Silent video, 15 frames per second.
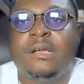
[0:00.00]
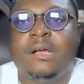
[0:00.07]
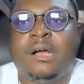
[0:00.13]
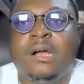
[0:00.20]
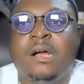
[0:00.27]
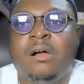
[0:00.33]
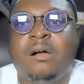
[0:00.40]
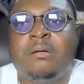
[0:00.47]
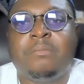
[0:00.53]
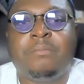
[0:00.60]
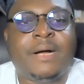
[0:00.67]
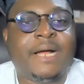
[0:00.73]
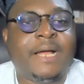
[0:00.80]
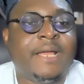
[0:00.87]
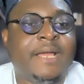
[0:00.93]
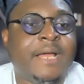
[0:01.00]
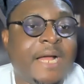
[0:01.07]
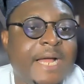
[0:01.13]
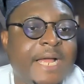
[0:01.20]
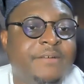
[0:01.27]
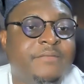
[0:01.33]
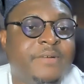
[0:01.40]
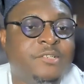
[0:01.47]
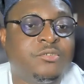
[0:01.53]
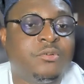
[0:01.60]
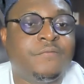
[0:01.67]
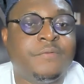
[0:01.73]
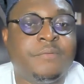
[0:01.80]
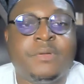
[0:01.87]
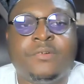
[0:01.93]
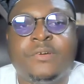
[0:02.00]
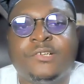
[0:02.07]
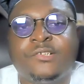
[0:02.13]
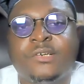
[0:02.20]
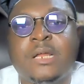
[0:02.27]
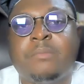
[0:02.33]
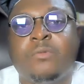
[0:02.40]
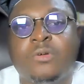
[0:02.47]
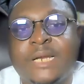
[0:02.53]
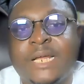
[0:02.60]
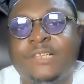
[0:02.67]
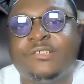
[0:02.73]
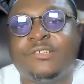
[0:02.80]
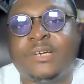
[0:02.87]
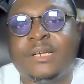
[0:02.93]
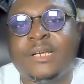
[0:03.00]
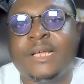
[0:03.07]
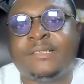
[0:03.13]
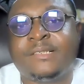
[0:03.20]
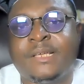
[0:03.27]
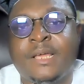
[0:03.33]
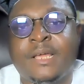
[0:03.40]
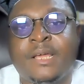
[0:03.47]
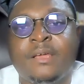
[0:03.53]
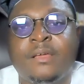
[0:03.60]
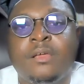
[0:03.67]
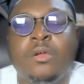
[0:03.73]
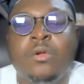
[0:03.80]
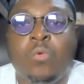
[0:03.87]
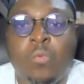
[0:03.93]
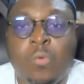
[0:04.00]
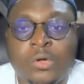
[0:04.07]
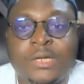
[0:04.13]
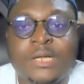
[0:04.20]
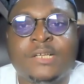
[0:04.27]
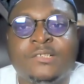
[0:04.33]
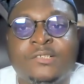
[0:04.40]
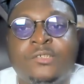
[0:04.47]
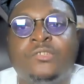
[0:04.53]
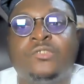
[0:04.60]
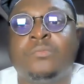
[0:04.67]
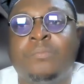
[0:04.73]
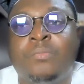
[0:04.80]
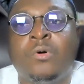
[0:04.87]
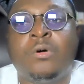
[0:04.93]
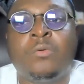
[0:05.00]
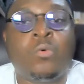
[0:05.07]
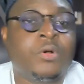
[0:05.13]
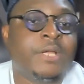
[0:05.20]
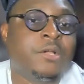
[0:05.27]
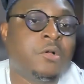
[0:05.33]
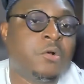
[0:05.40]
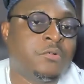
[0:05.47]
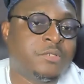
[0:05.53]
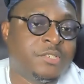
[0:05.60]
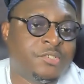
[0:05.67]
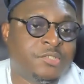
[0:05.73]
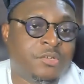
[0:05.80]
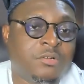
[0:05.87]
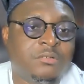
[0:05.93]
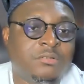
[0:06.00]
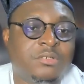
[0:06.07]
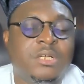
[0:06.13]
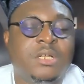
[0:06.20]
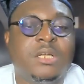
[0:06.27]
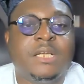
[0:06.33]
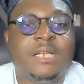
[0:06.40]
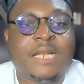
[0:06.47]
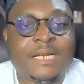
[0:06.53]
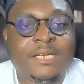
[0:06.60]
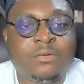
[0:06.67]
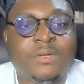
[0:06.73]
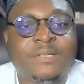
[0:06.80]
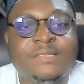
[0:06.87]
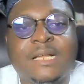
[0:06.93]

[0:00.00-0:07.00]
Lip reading: by high rate of immigration among Nigerian healthcare workers due to poor working conditions, inadequate